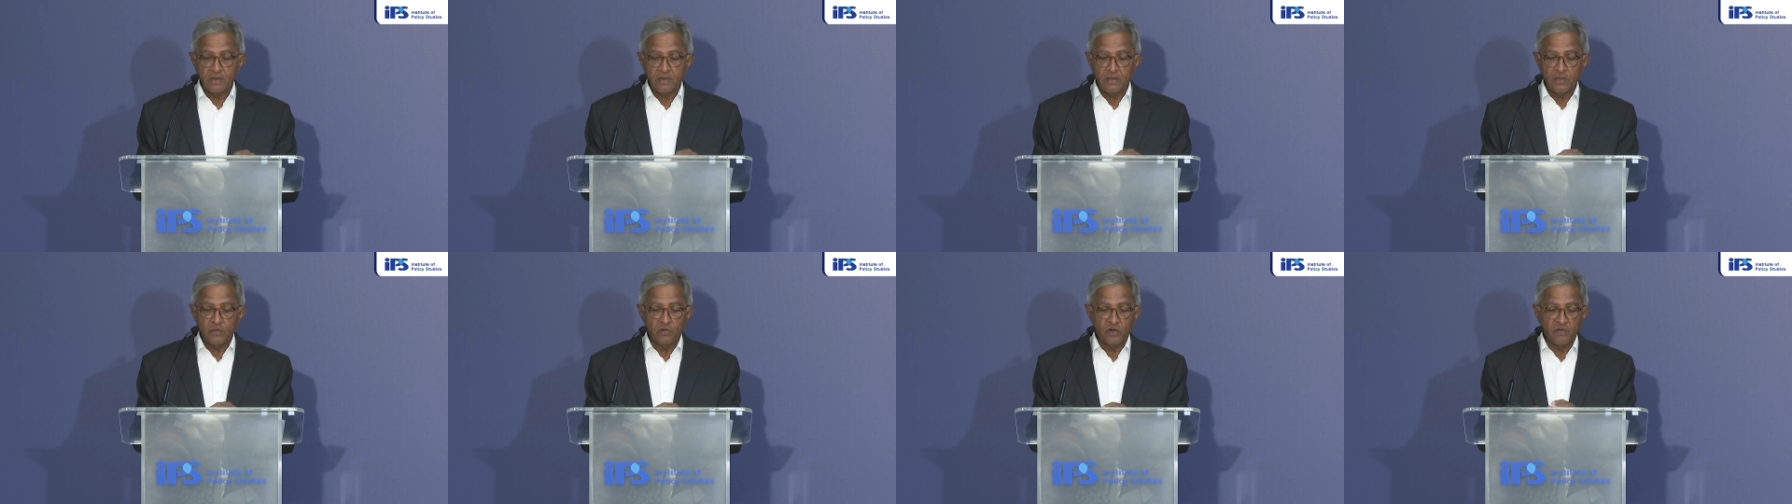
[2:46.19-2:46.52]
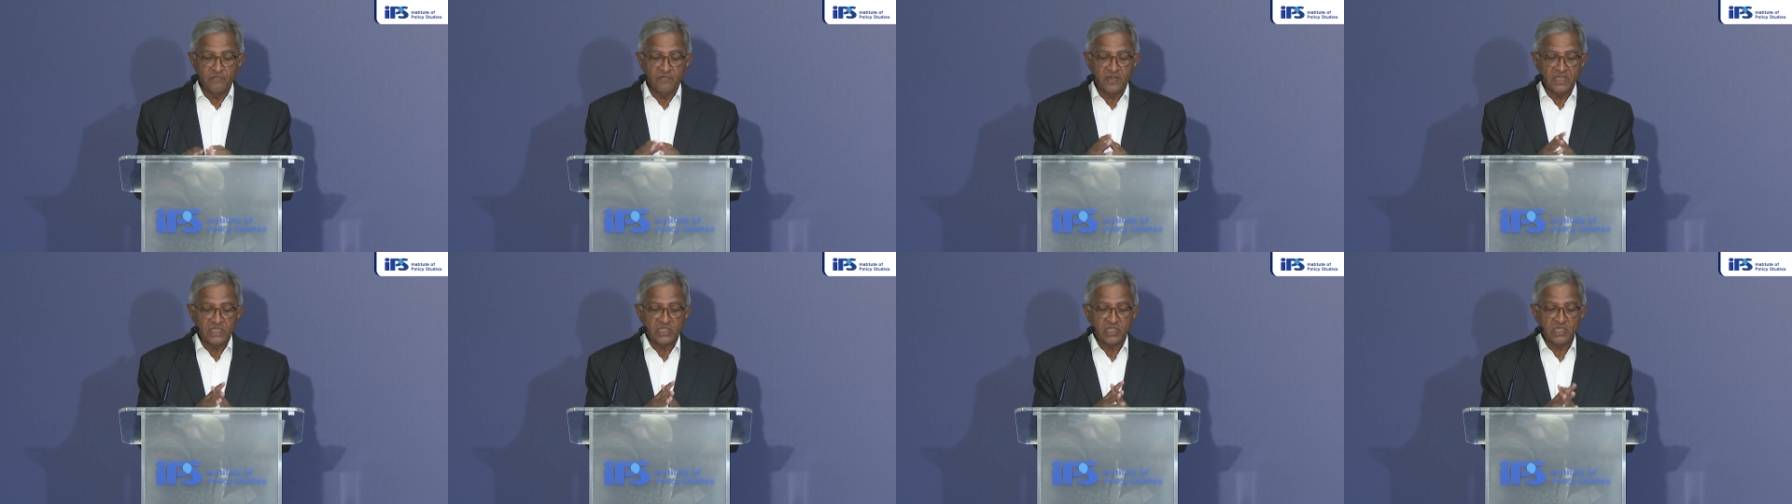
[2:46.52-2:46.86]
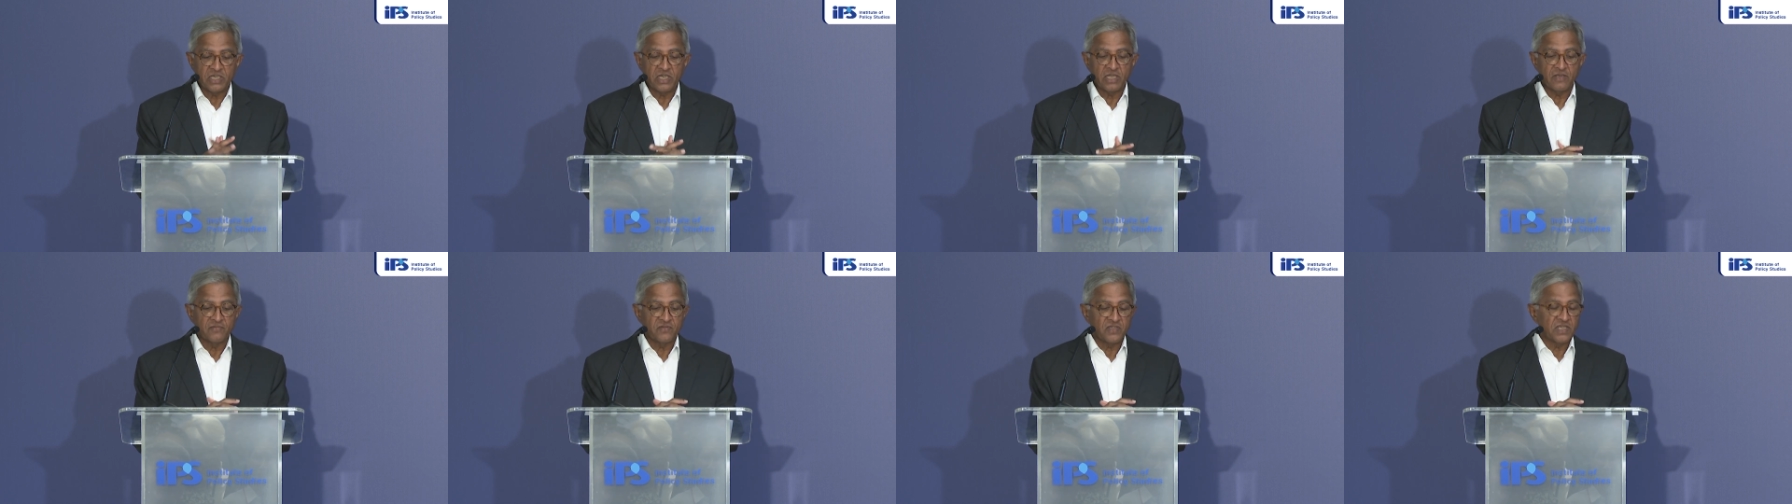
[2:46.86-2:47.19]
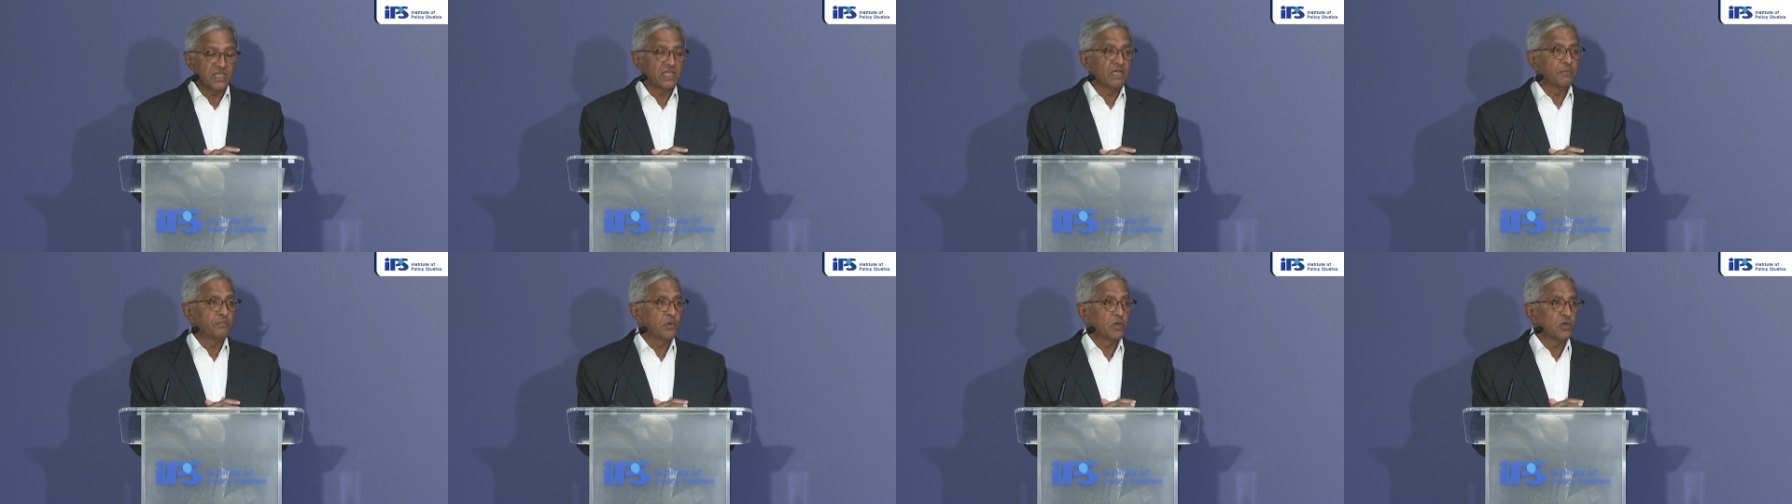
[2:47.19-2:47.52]
University of
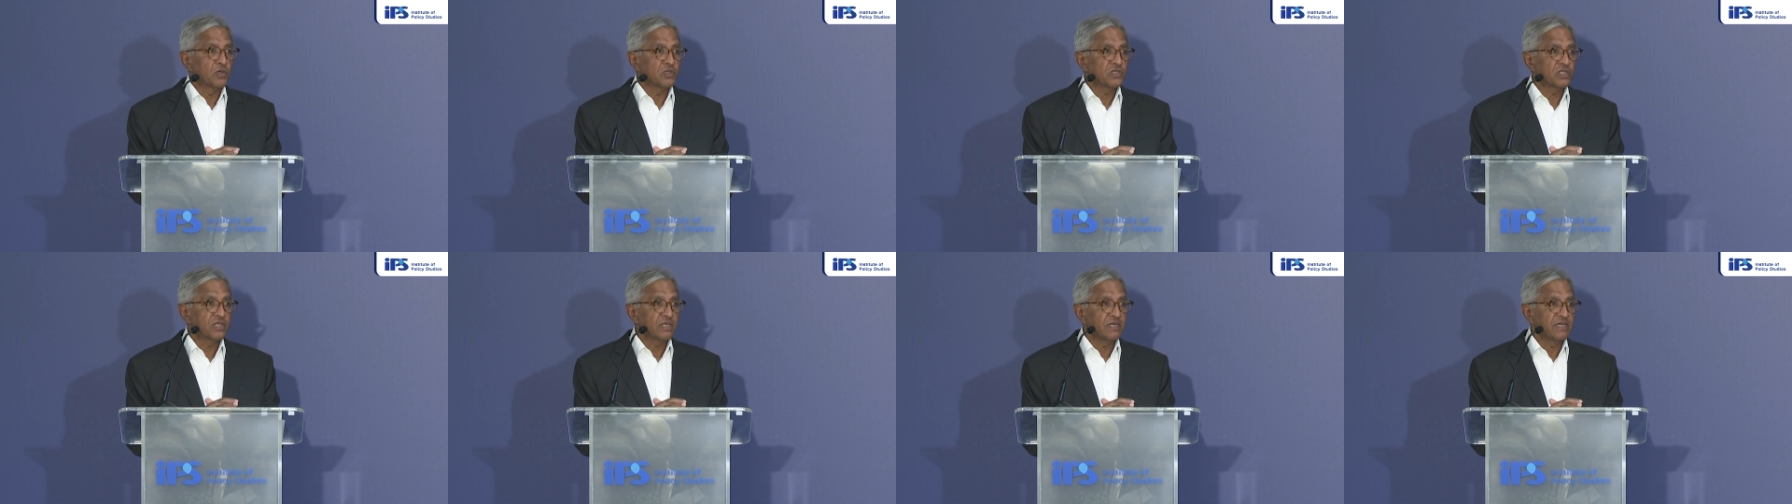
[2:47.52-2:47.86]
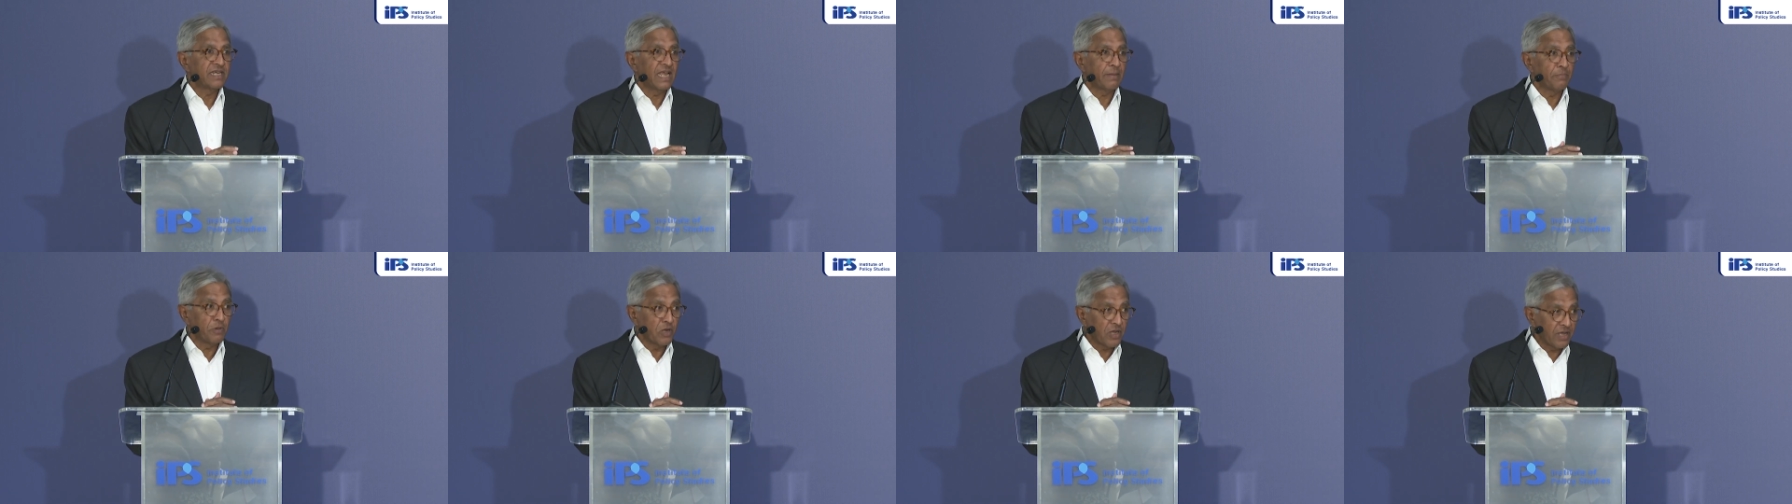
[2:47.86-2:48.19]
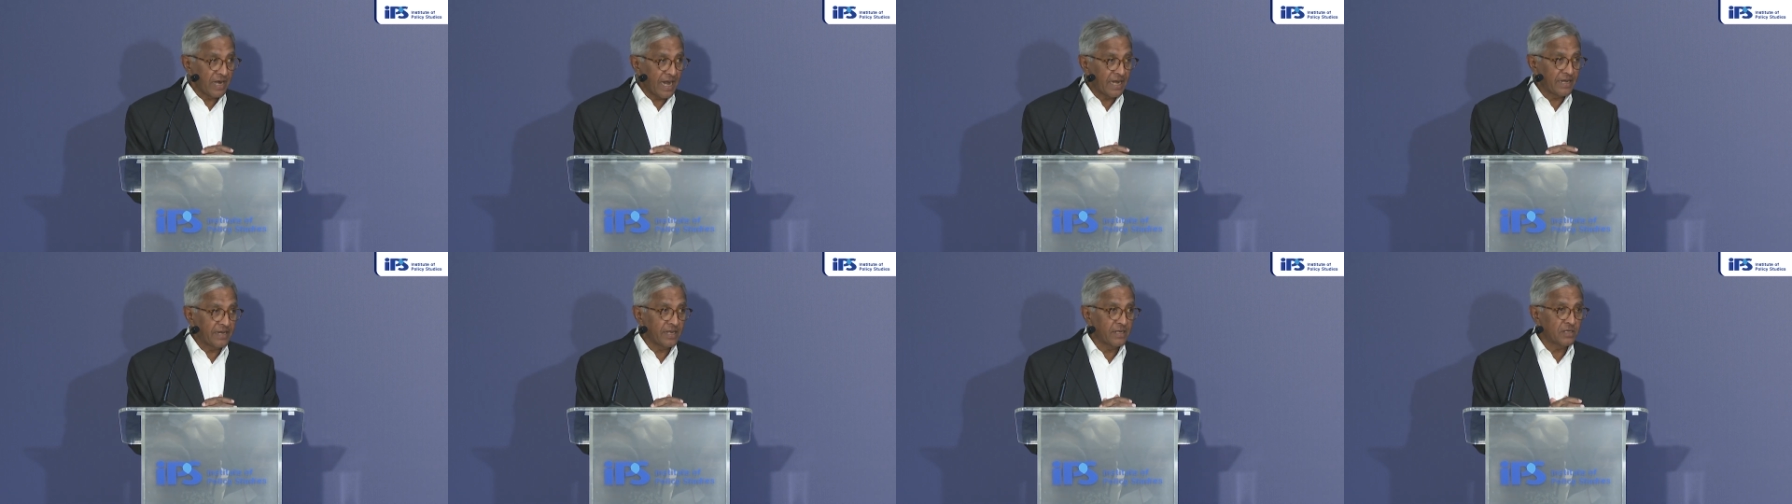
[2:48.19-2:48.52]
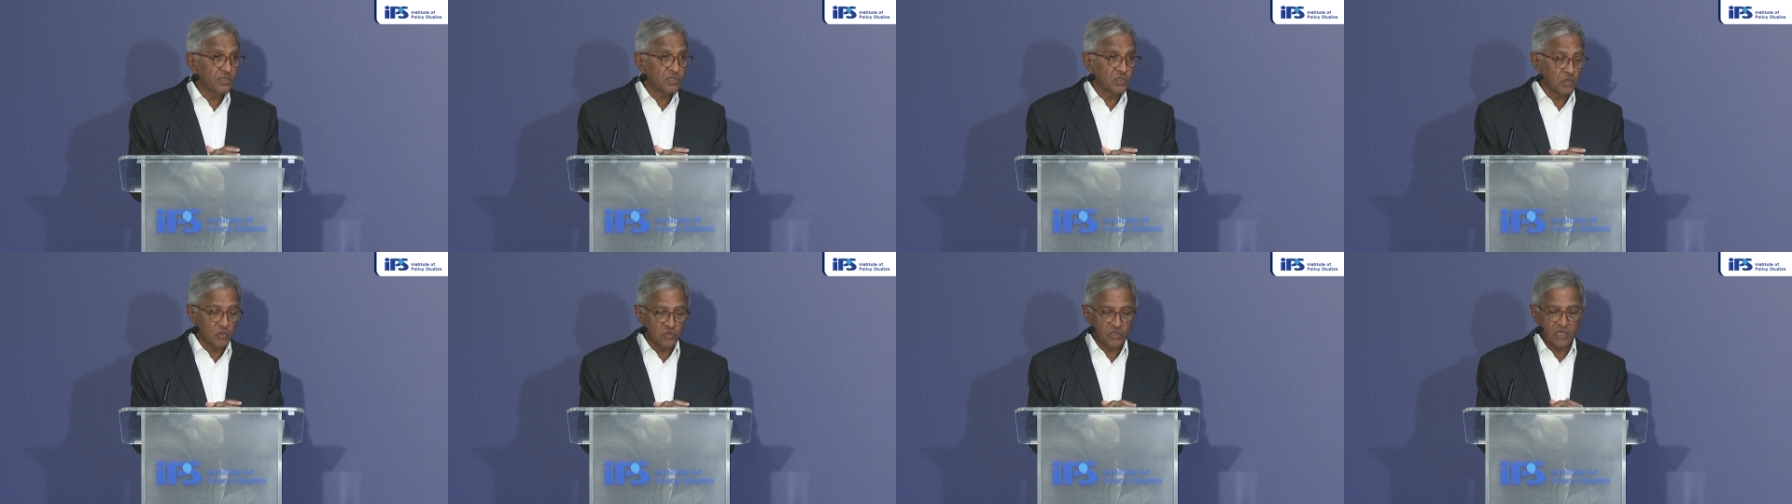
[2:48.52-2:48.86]
Singapore's
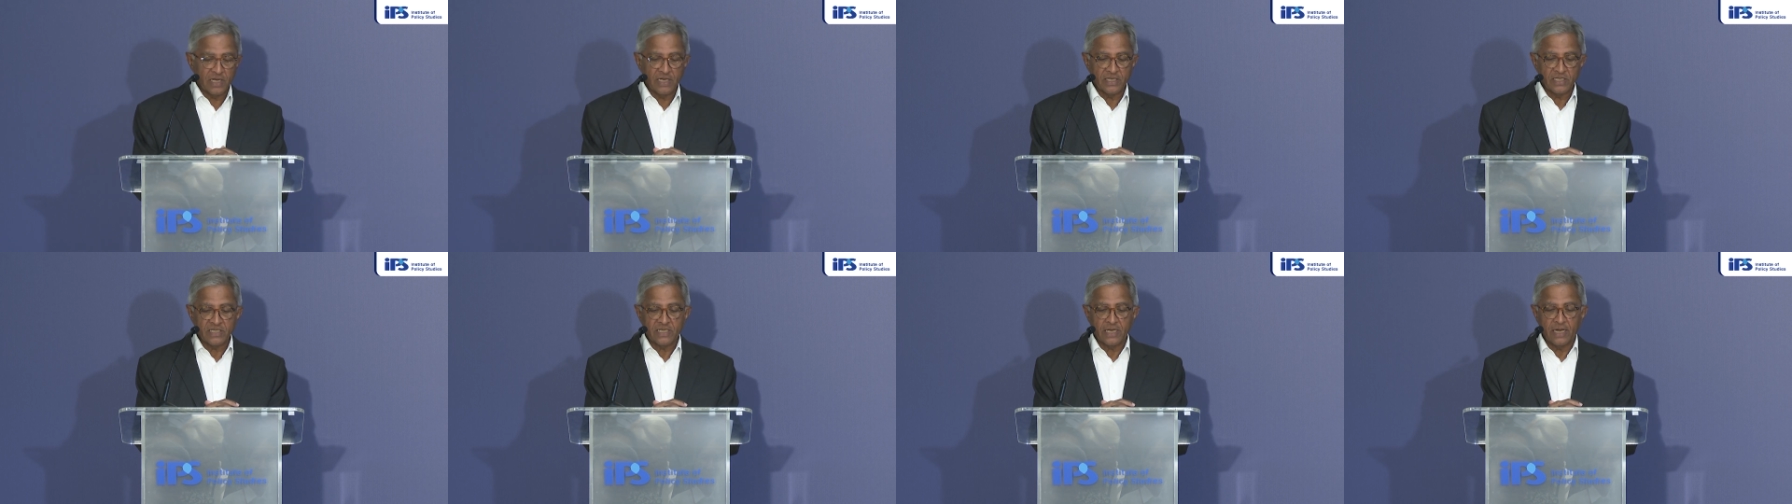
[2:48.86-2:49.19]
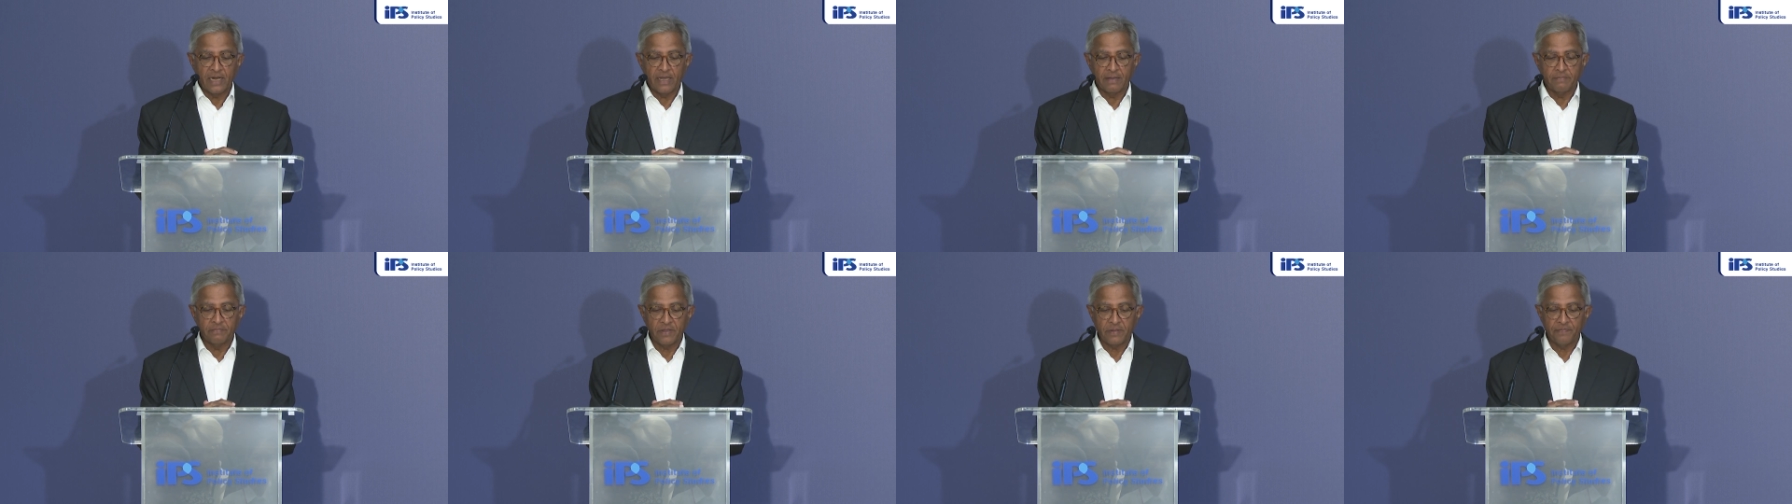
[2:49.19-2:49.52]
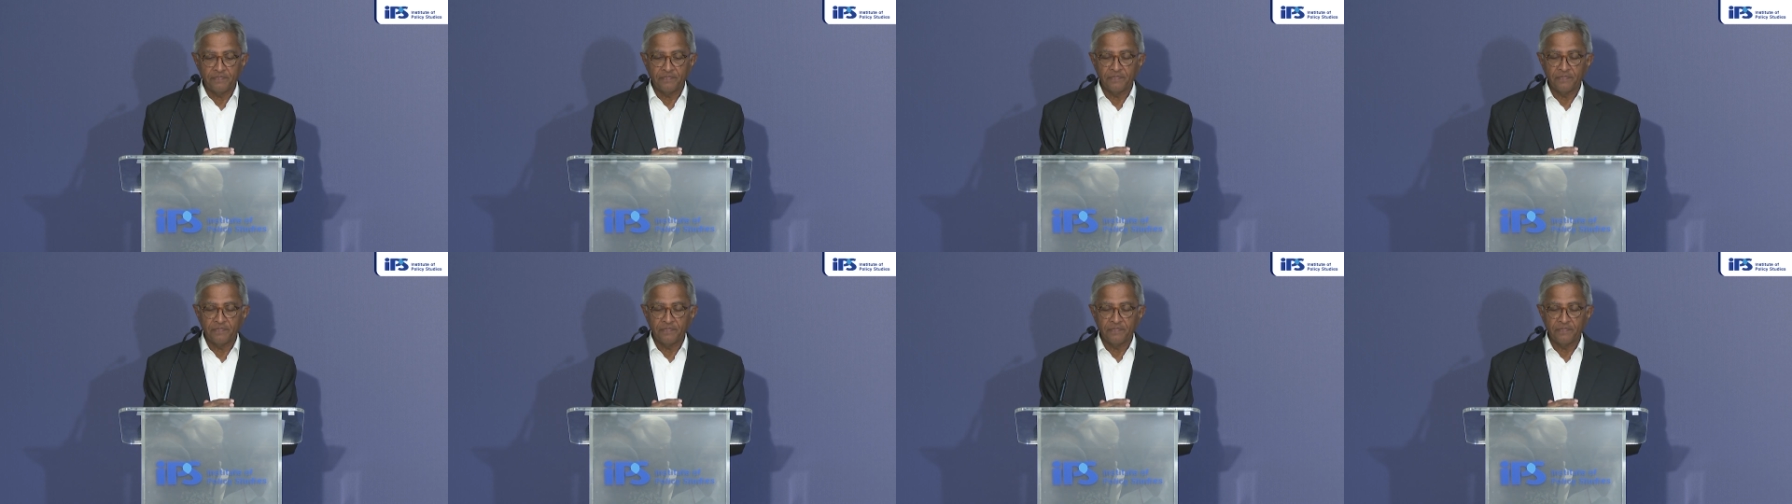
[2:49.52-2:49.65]
Democratic Socialist Club.